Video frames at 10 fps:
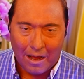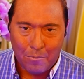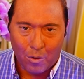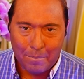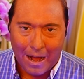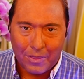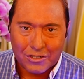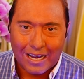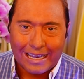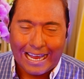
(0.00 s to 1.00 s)
Wow, we'll have
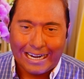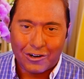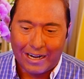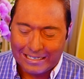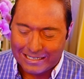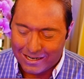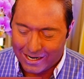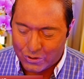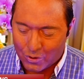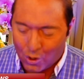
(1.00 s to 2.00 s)
more about this later
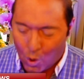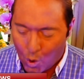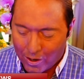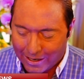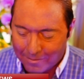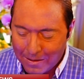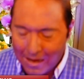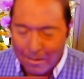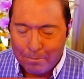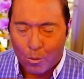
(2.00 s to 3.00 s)
in tonight's
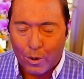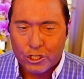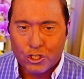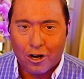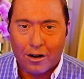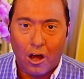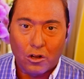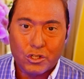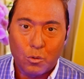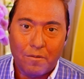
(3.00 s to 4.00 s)
recording. But we
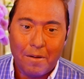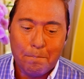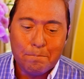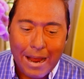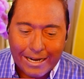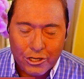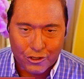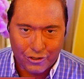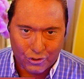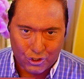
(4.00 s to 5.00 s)
start also with a
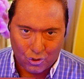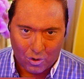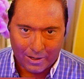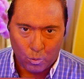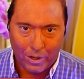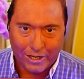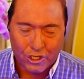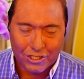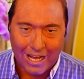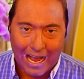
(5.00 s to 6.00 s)
major news
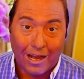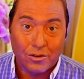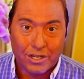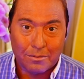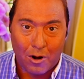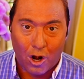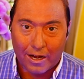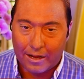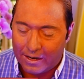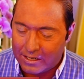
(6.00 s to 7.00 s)
story, which is the
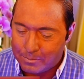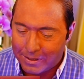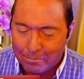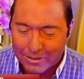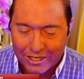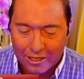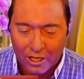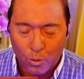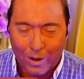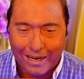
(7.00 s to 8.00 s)
housing market that has been
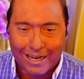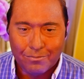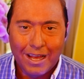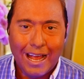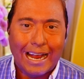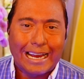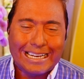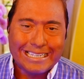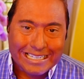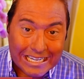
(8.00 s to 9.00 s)
particularly weak
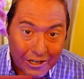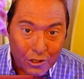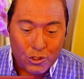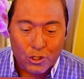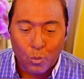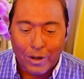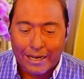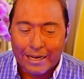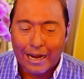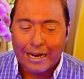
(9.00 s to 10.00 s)
and continues
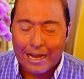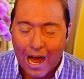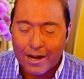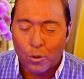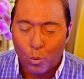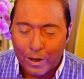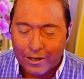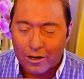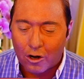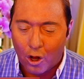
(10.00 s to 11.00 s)
to weaken,
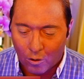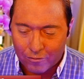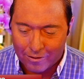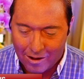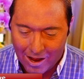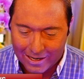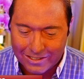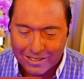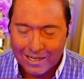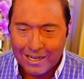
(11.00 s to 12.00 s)
got weaker
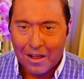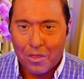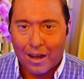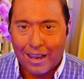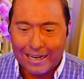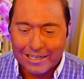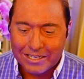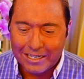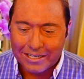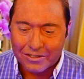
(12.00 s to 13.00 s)
overnight. The
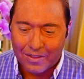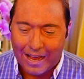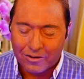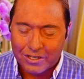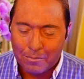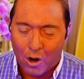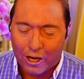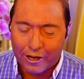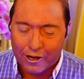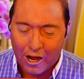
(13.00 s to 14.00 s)
latest details on the
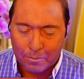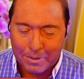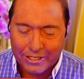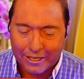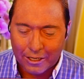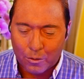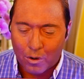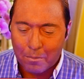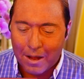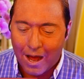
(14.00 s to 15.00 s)
housing market are not
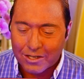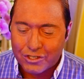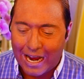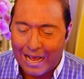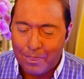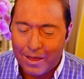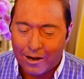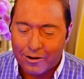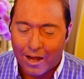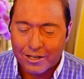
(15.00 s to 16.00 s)
particularly robust,
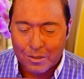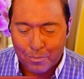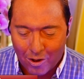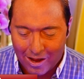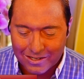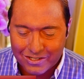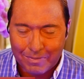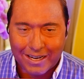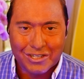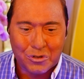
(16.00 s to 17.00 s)
and they're not a
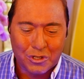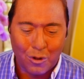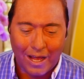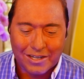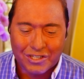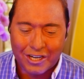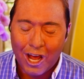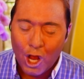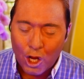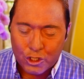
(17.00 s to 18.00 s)
surprise, because it was no
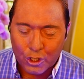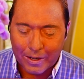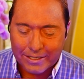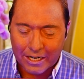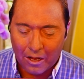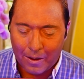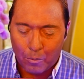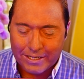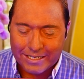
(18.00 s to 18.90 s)
less than two weeks